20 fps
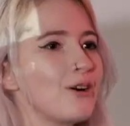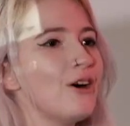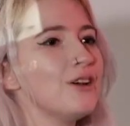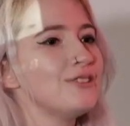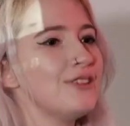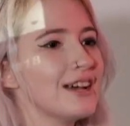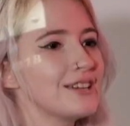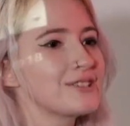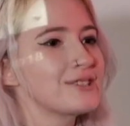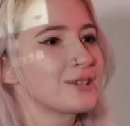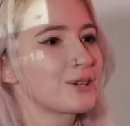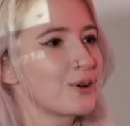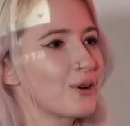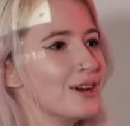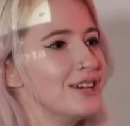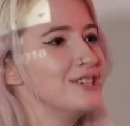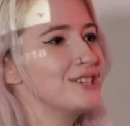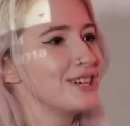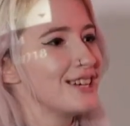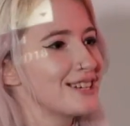God, that's the
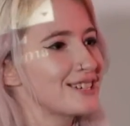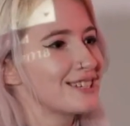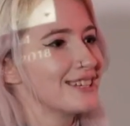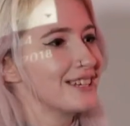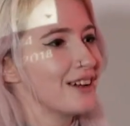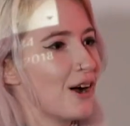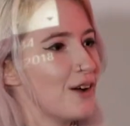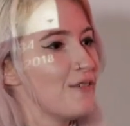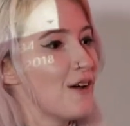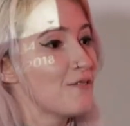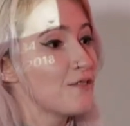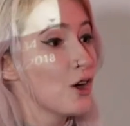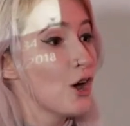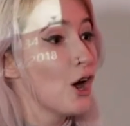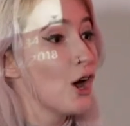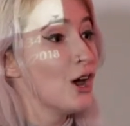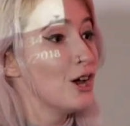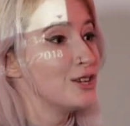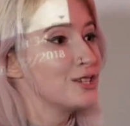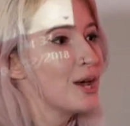cringiest thing I've ever
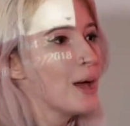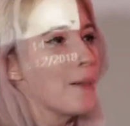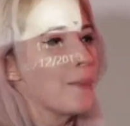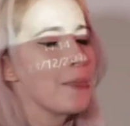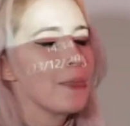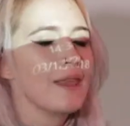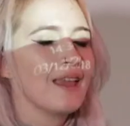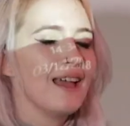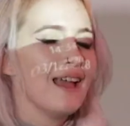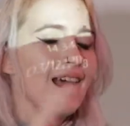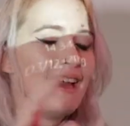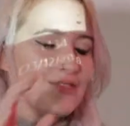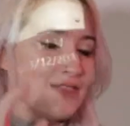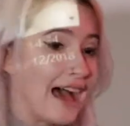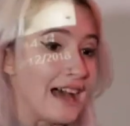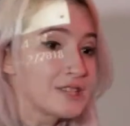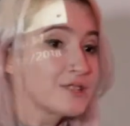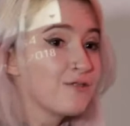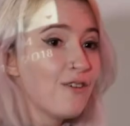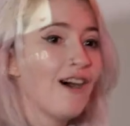heard.
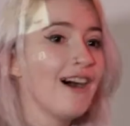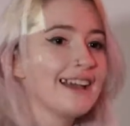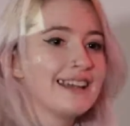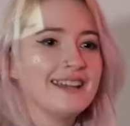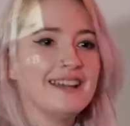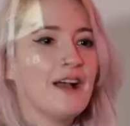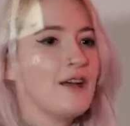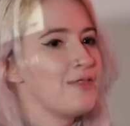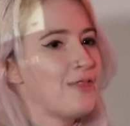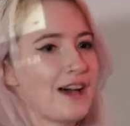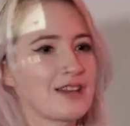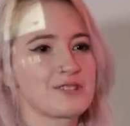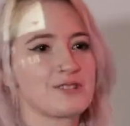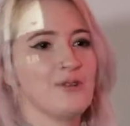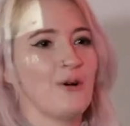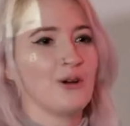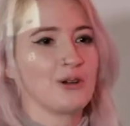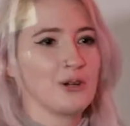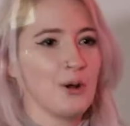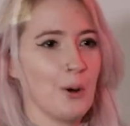That's fine, that's
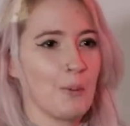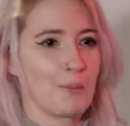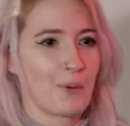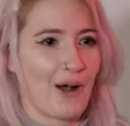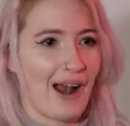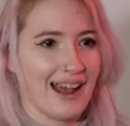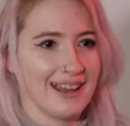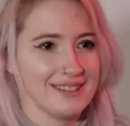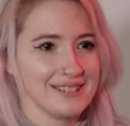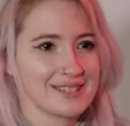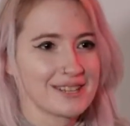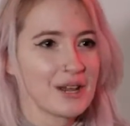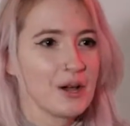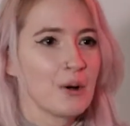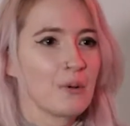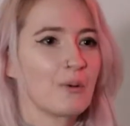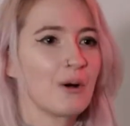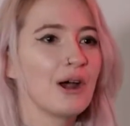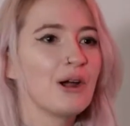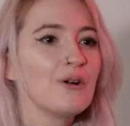not your brand.
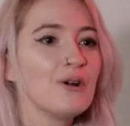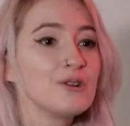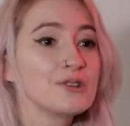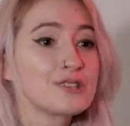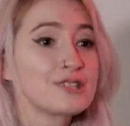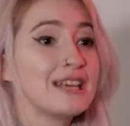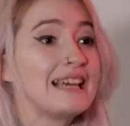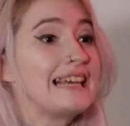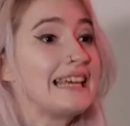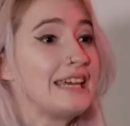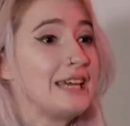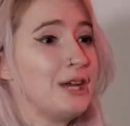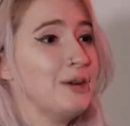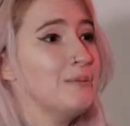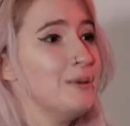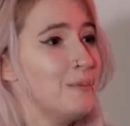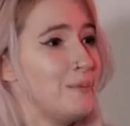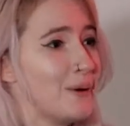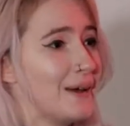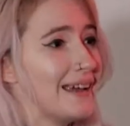We're all silly
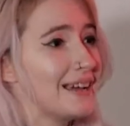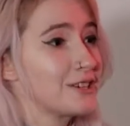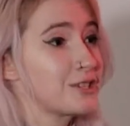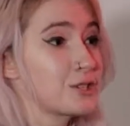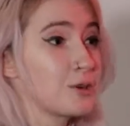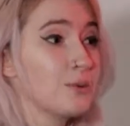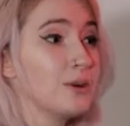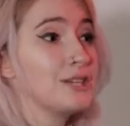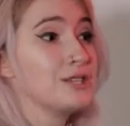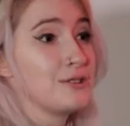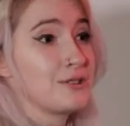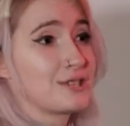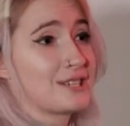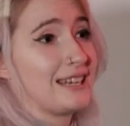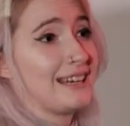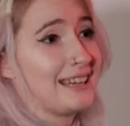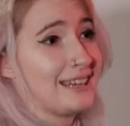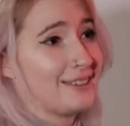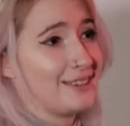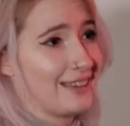human beings, so we do
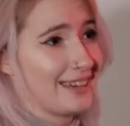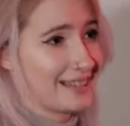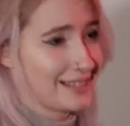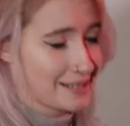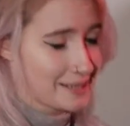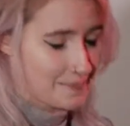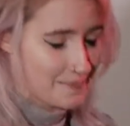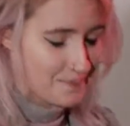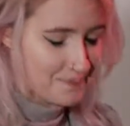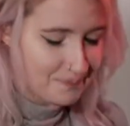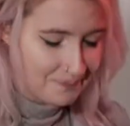silly things.